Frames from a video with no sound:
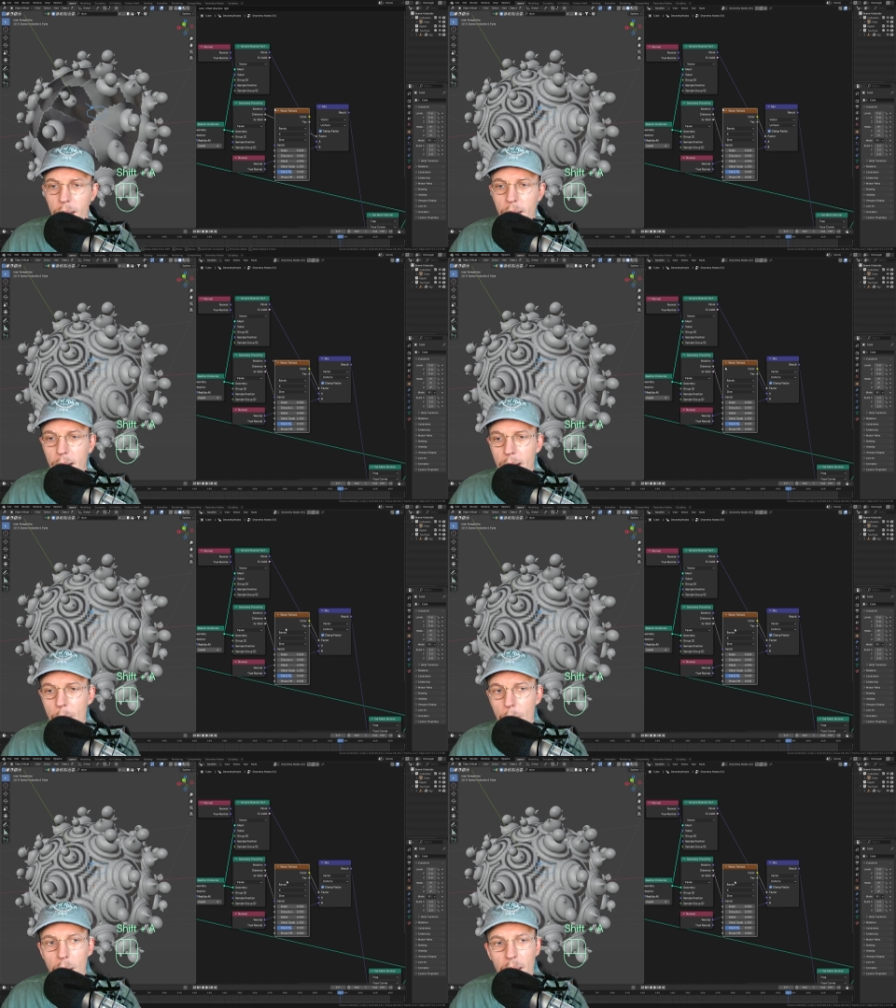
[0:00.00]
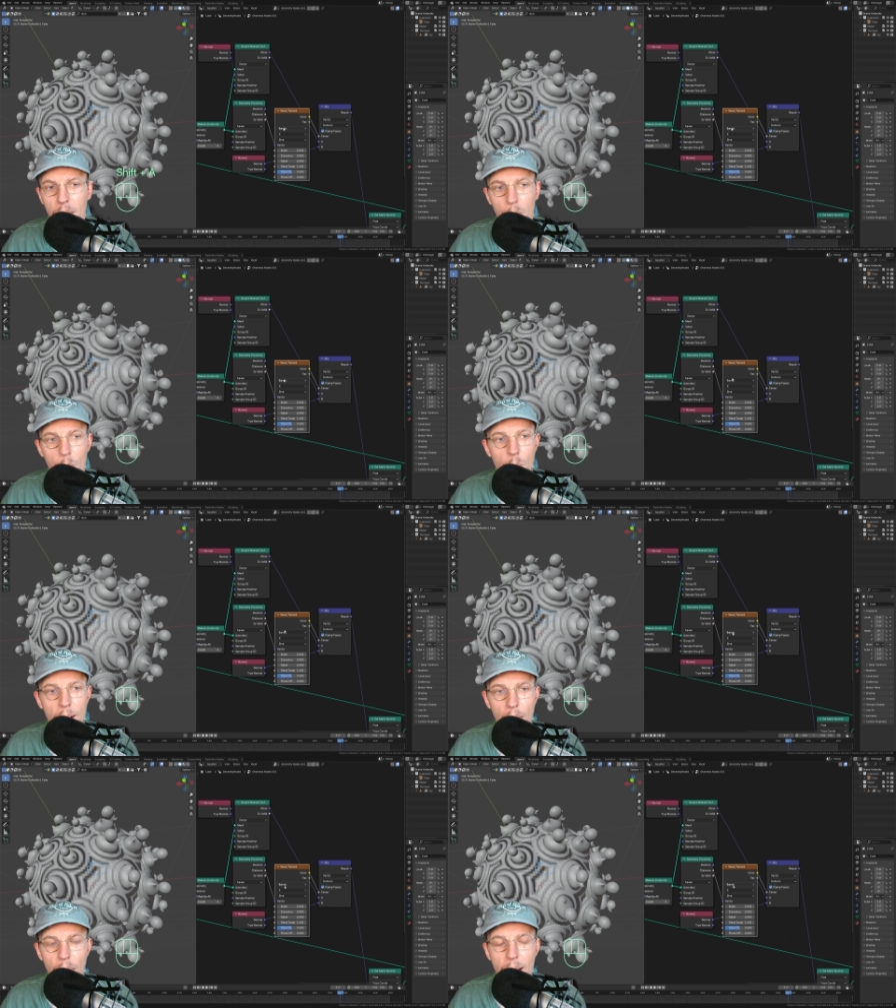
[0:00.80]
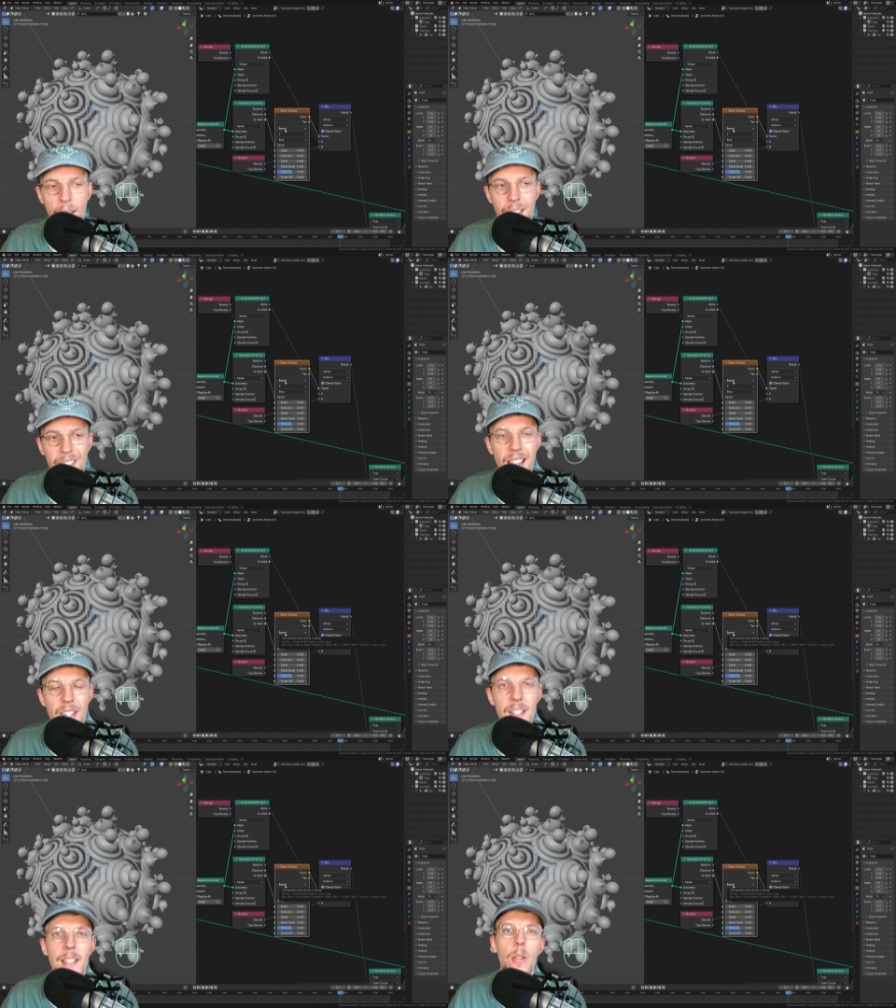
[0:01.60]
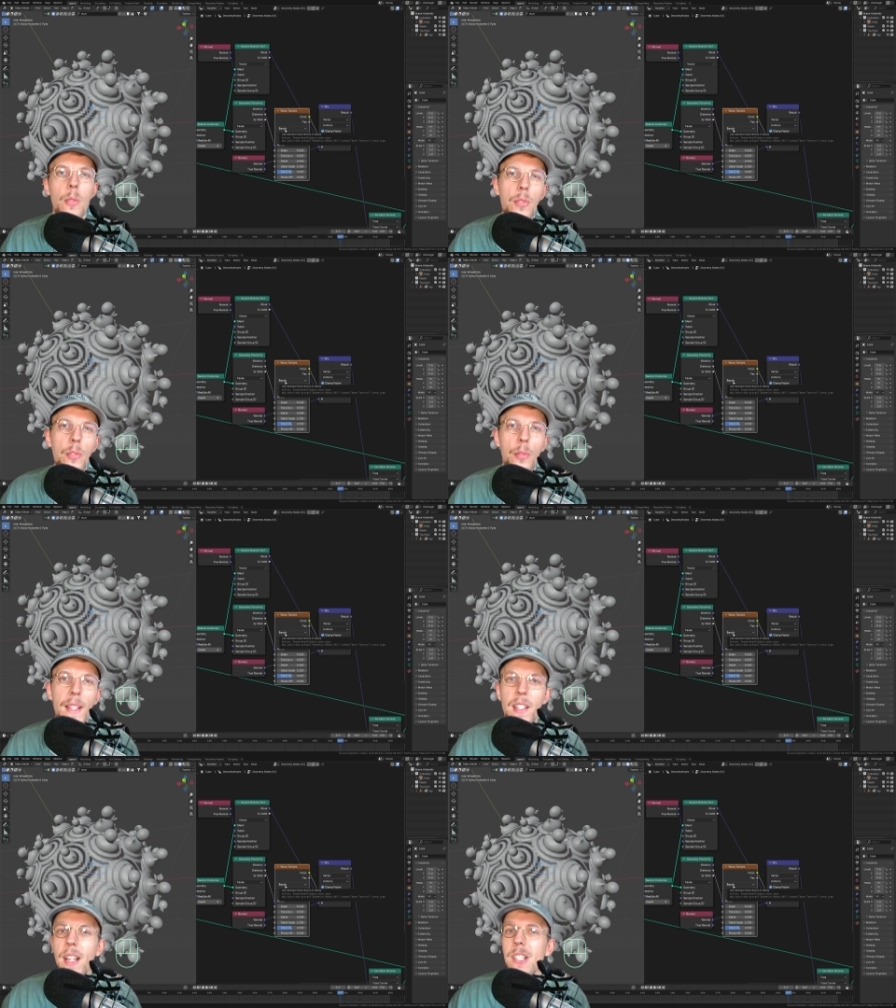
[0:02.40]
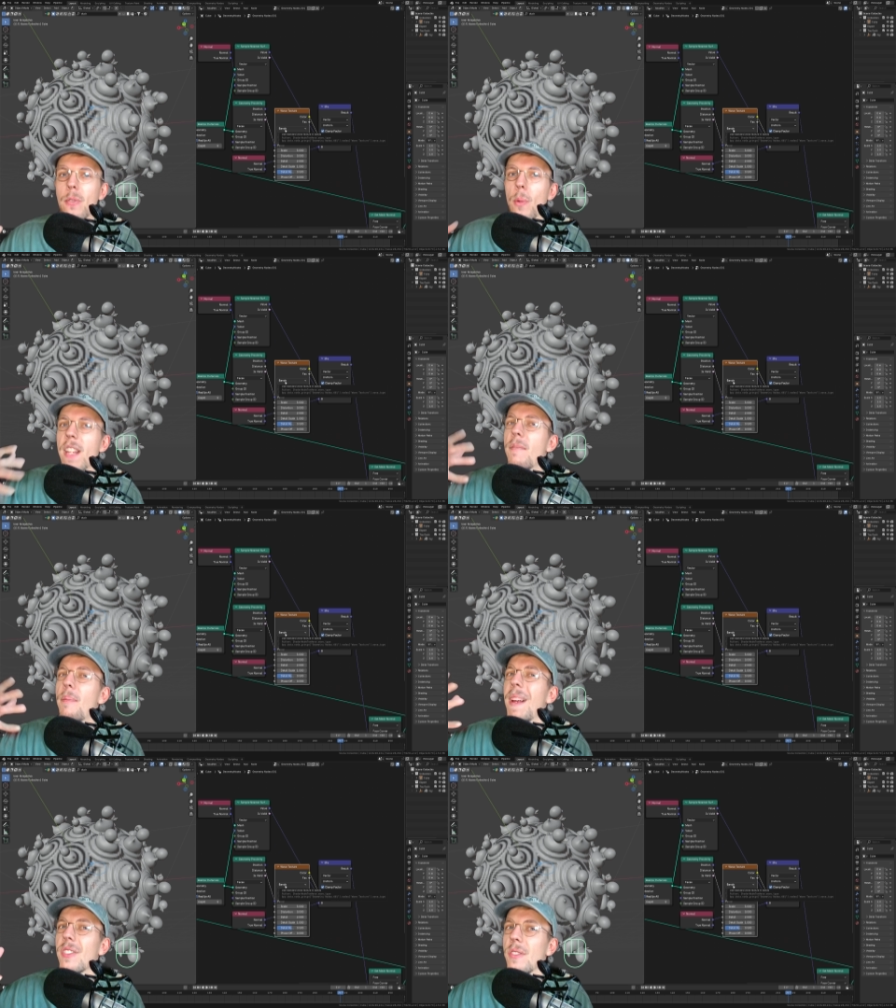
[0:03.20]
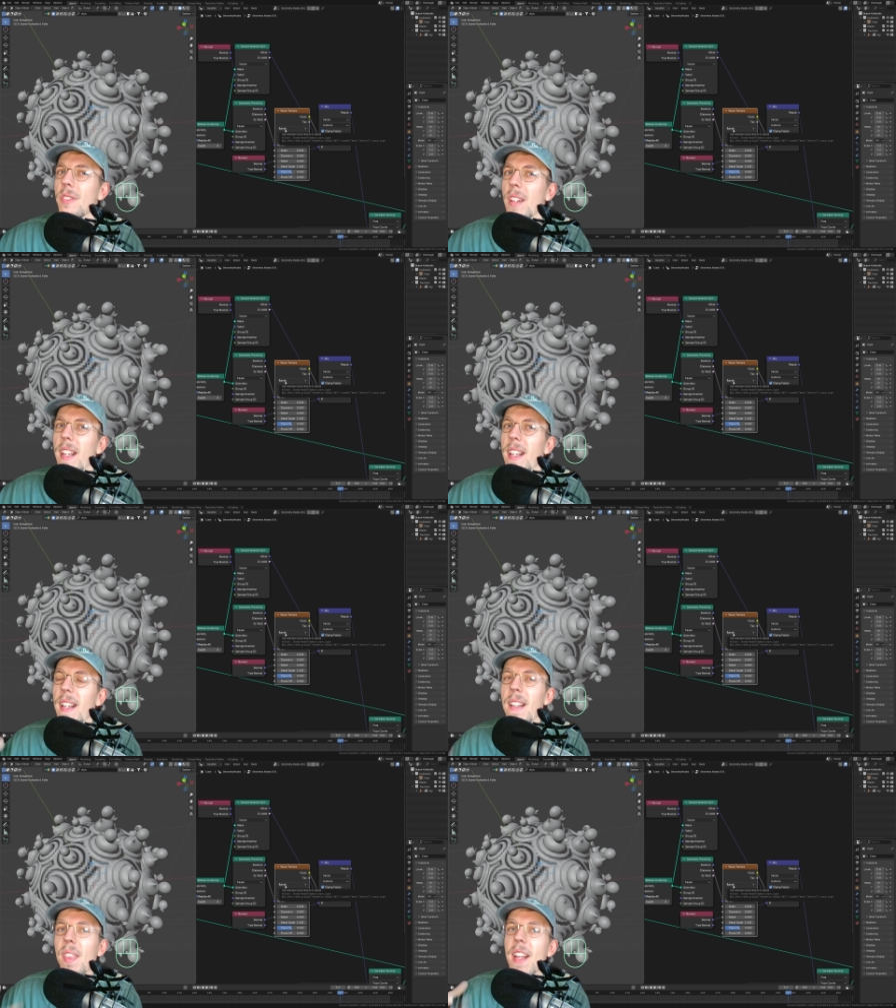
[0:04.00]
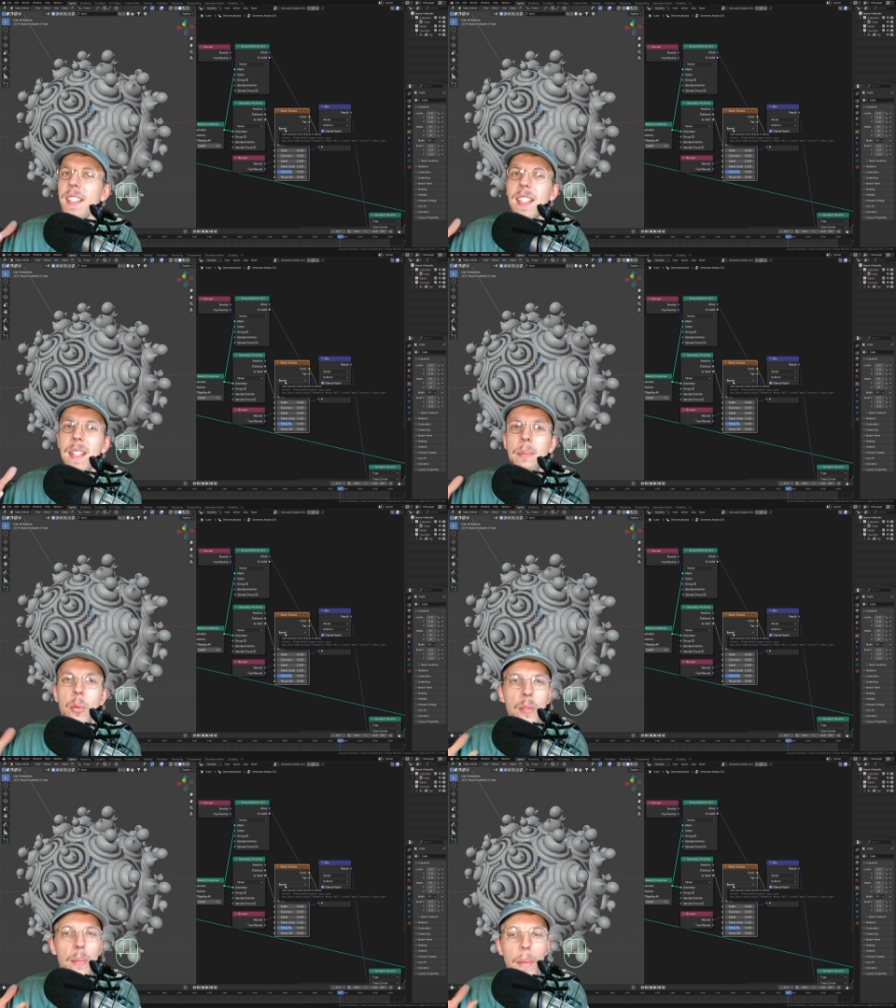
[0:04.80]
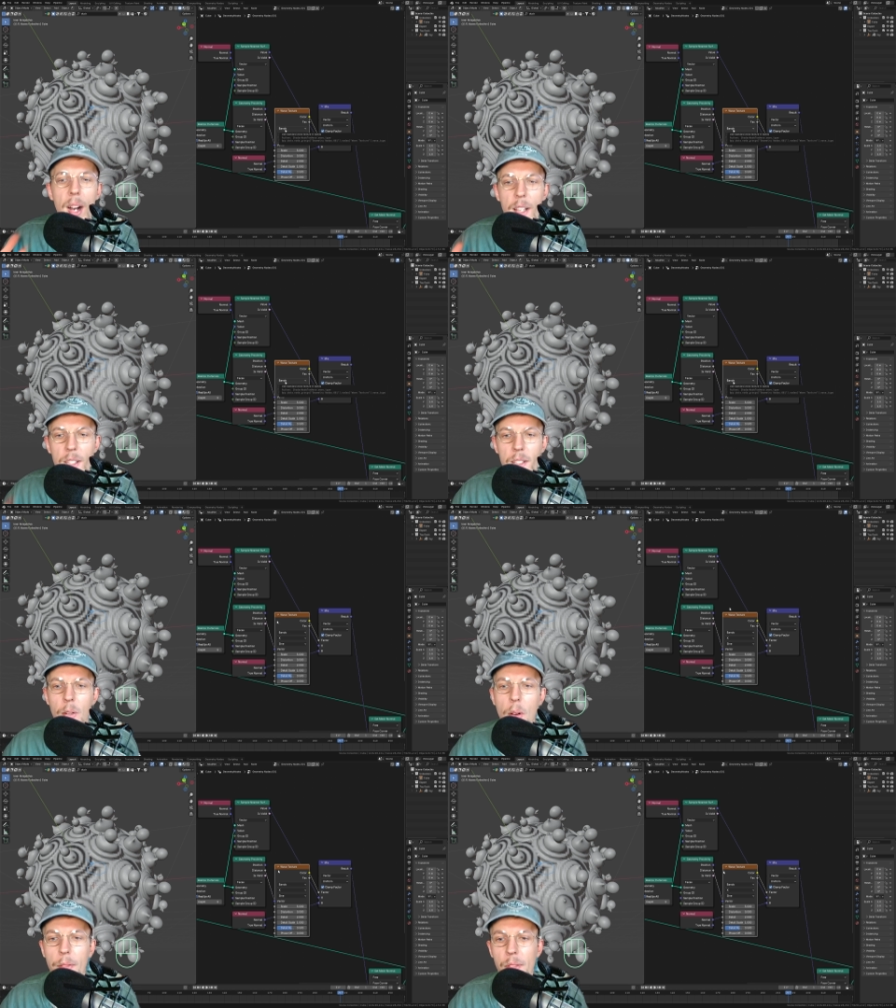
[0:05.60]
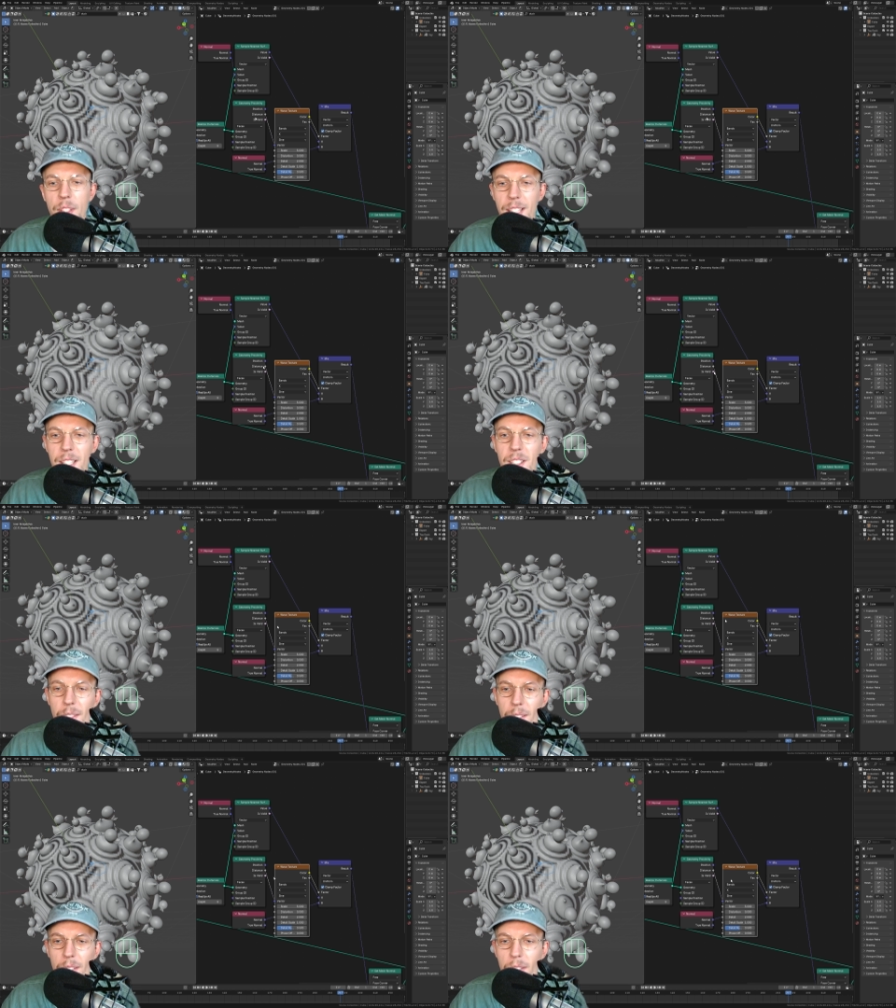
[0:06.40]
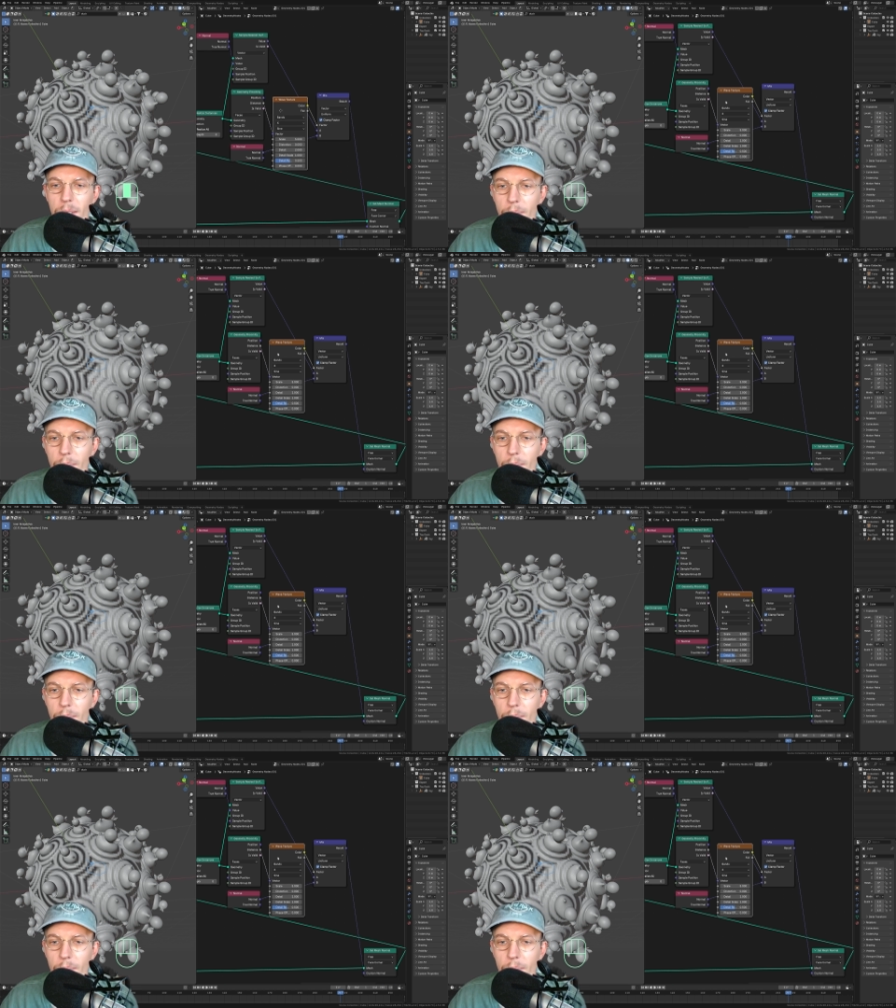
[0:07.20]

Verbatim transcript: and by doing that it's actually going to create a nice wave pattern in that input mask of the distance.